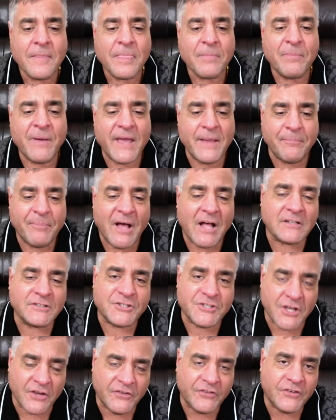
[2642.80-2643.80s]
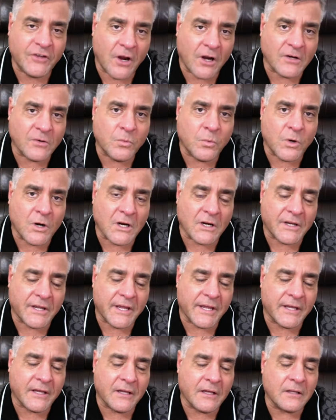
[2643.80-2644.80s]
PayPal just started
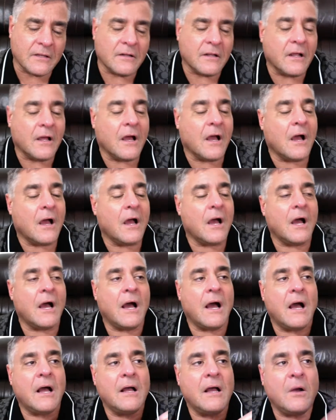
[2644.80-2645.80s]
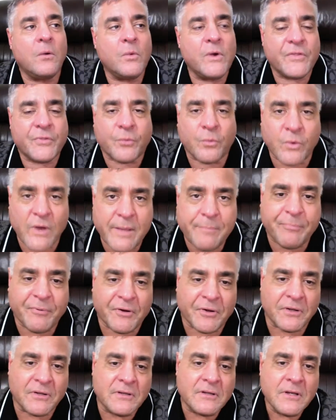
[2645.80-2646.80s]
working with
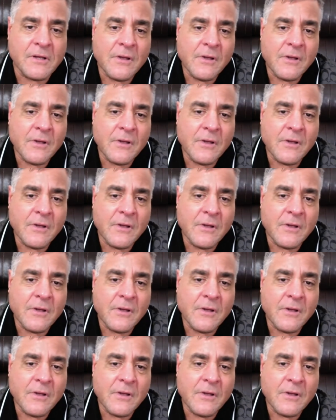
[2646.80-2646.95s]
Ripple,